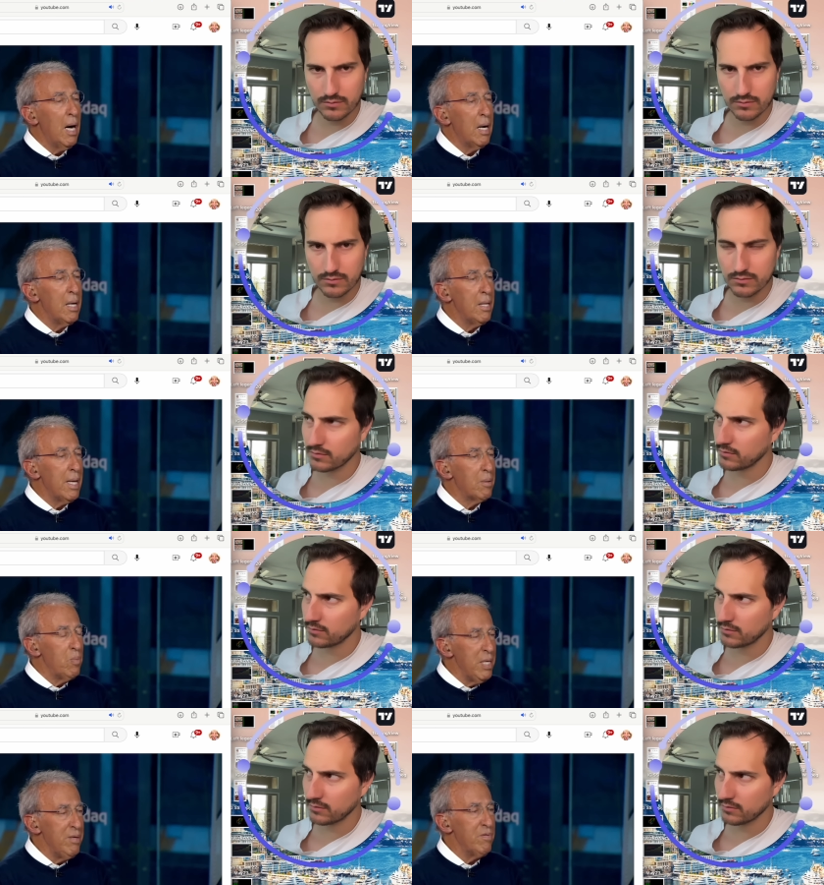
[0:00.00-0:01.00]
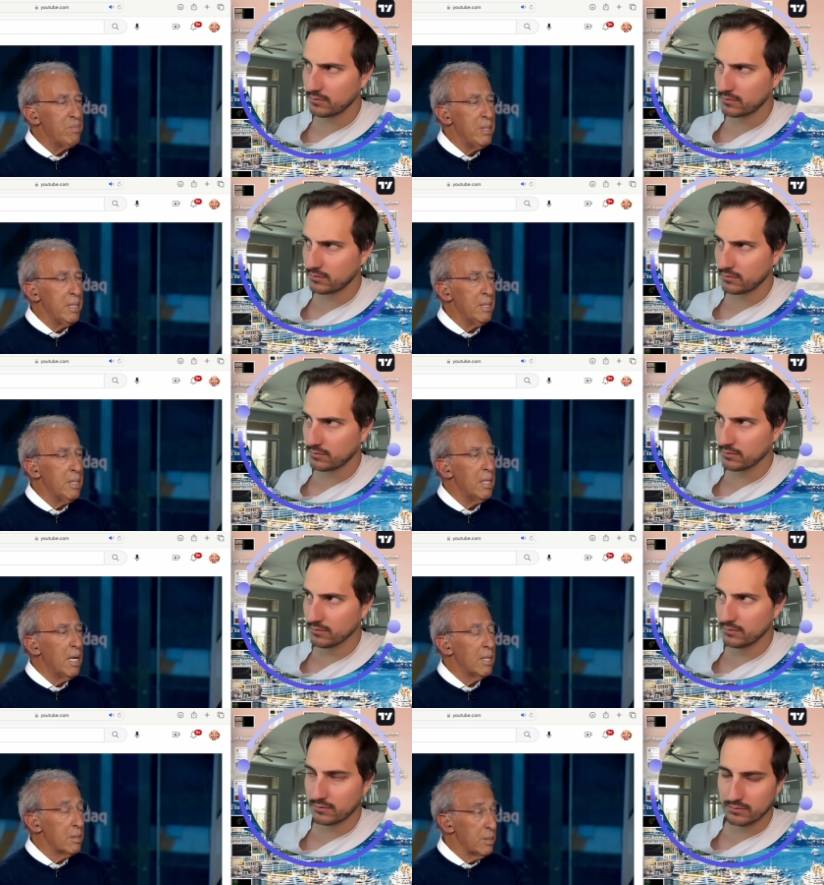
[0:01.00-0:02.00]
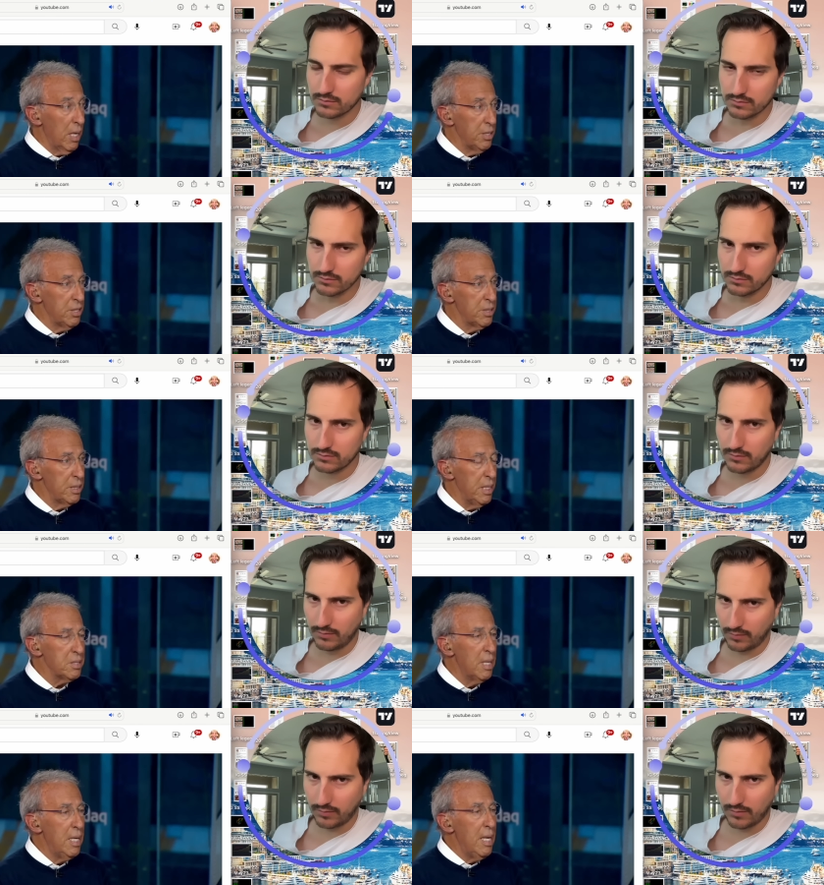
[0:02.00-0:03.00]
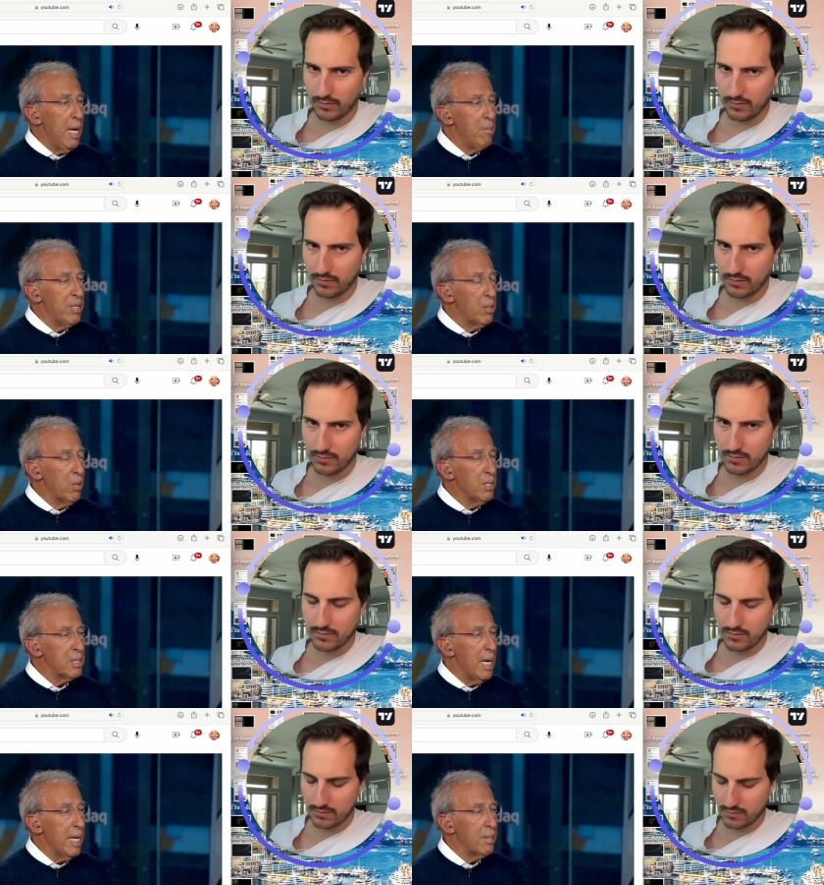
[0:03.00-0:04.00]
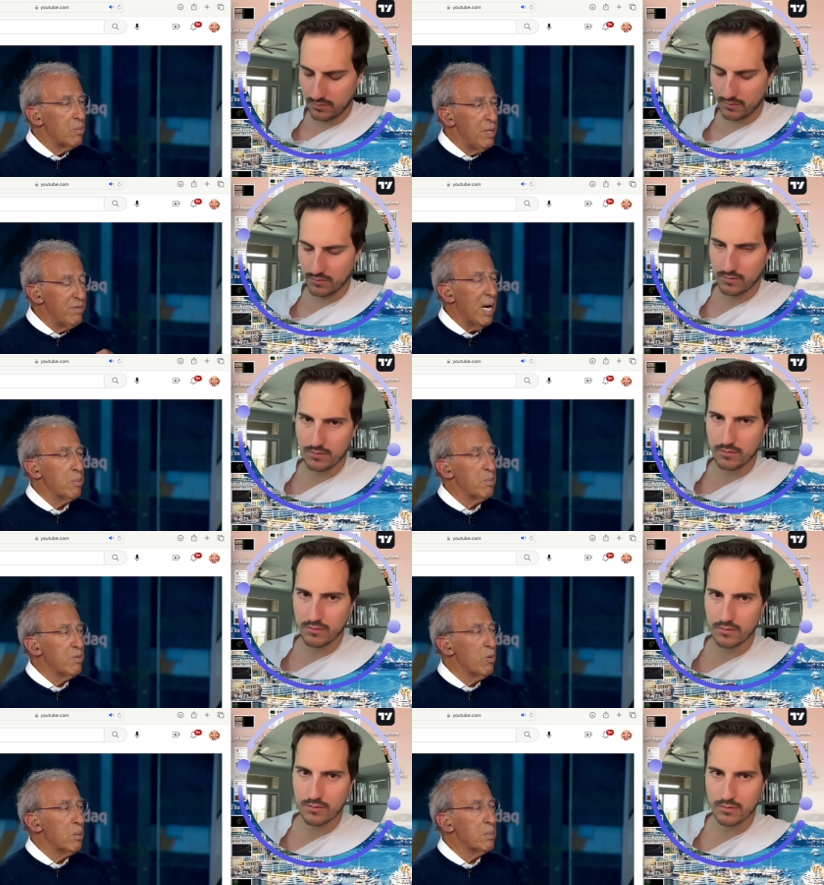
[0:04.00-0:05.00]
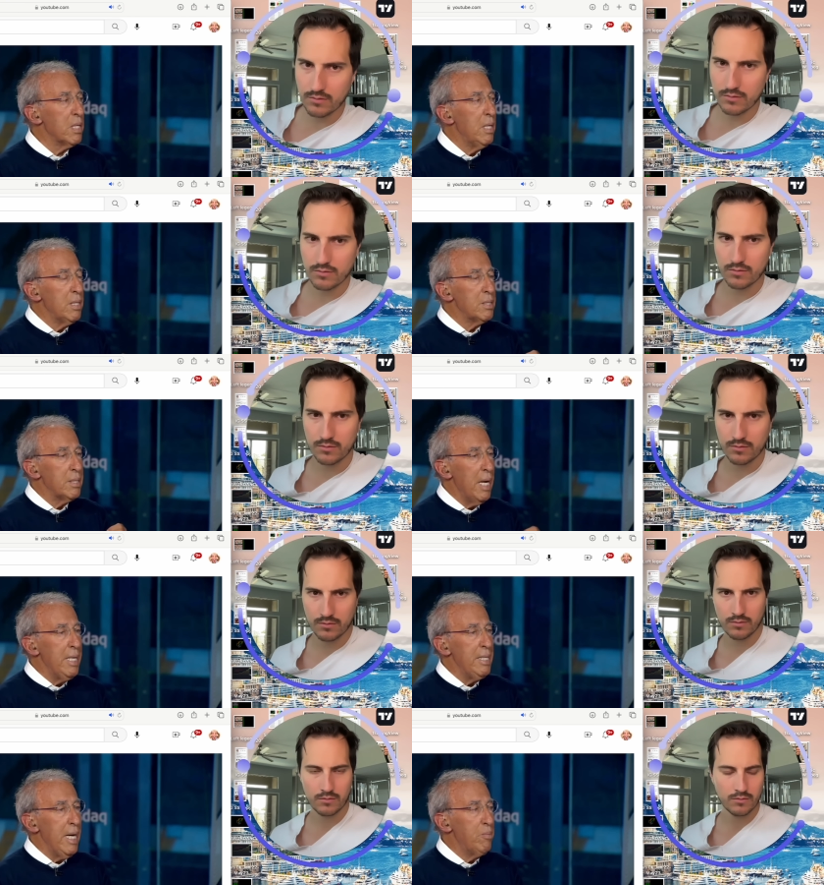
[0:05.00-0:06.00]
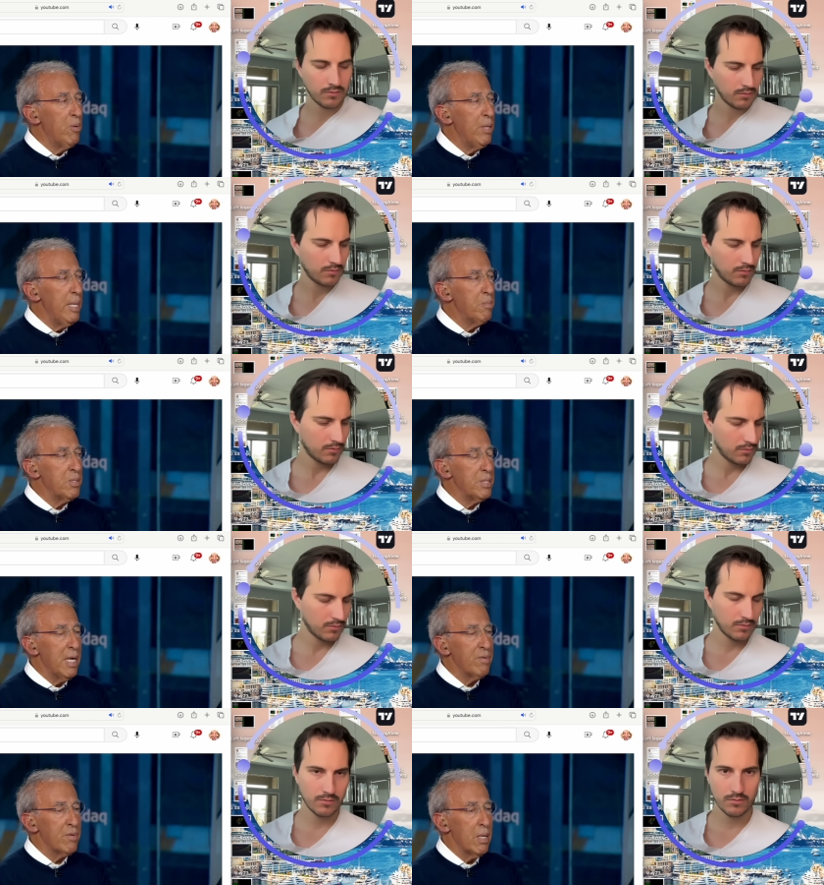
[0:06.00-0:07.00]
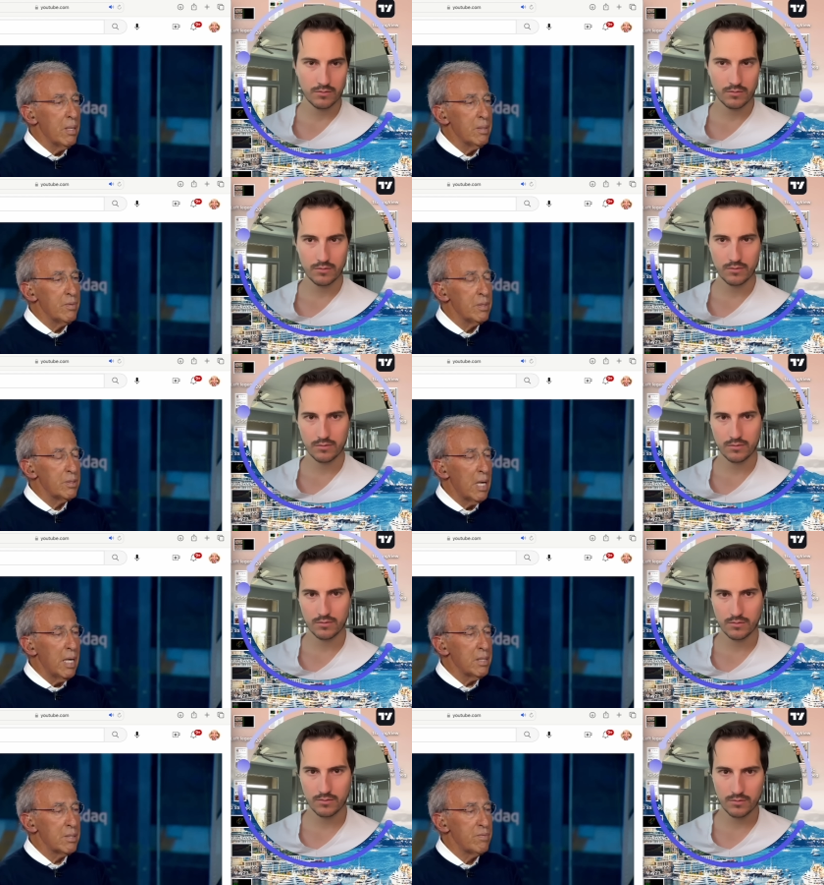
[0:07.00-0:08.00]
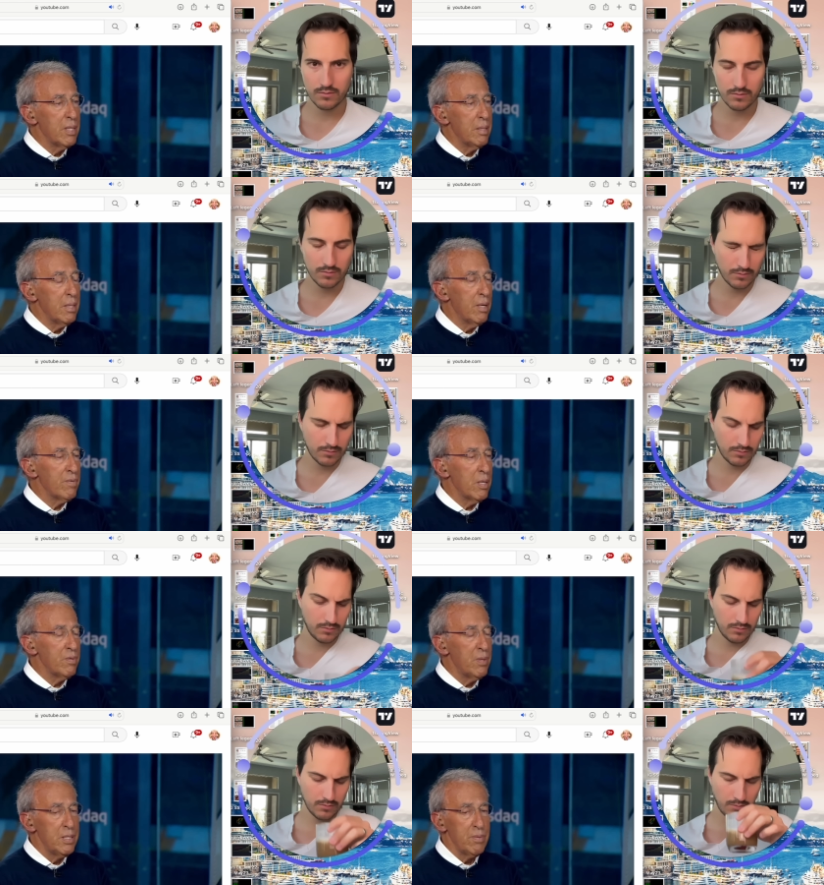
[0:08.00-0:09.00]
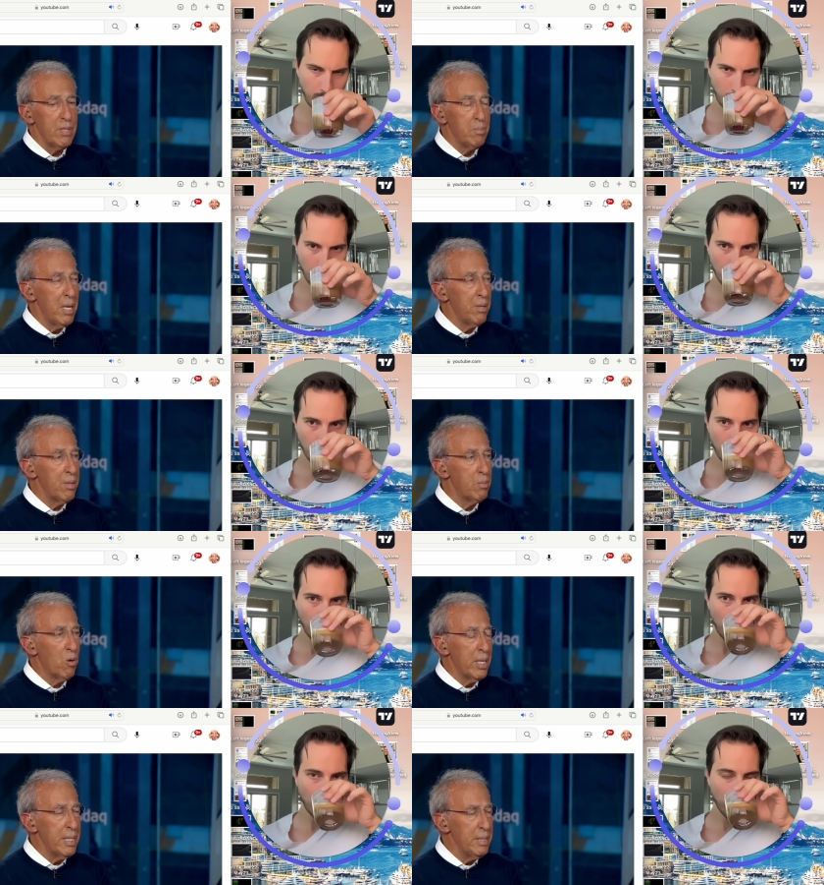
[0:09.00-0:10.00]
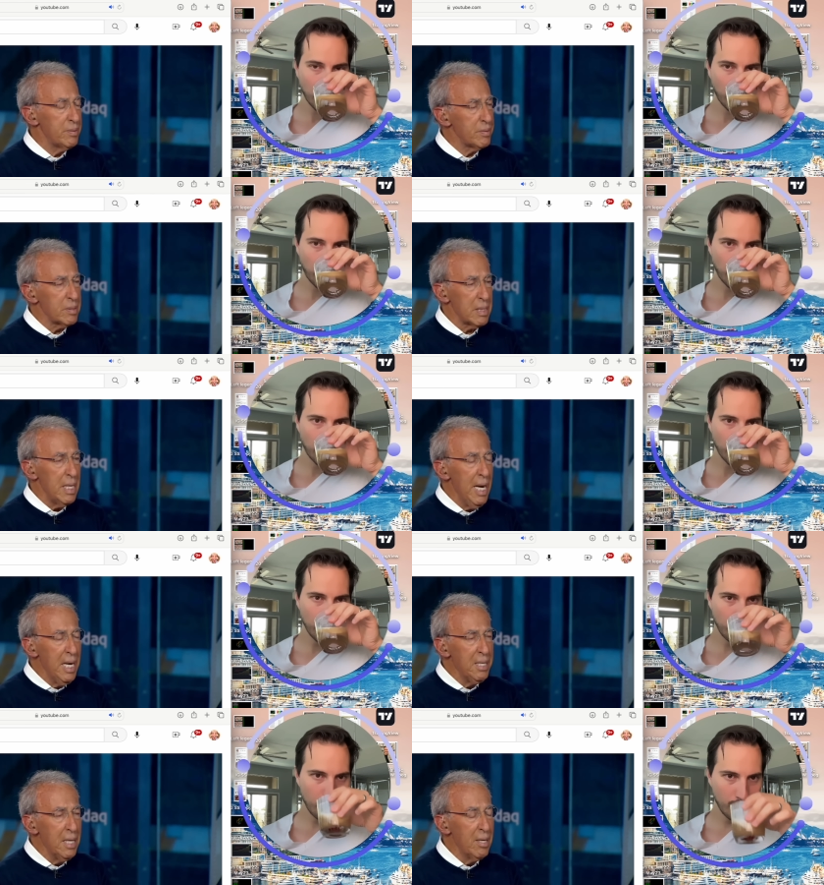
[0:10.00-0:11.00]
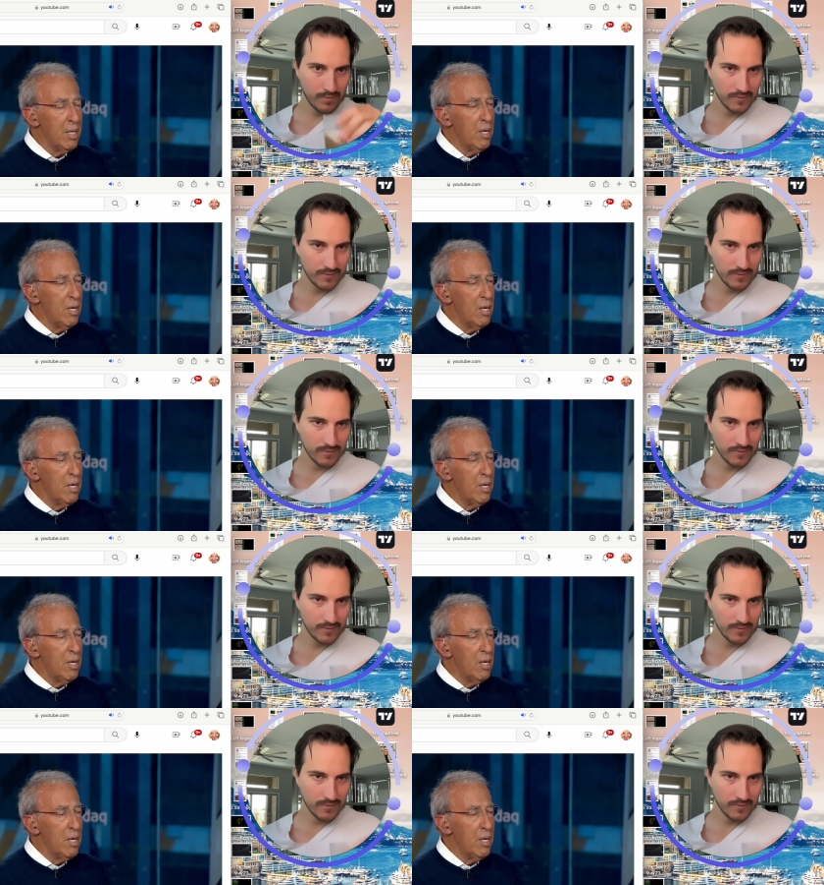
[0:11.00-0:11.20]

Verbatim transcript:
Speaker 1: uh, that we've been uh, conscious of this. And because of that, we've outperformed. So 98.8% of our stocks have done, of our funds have done better than the market, and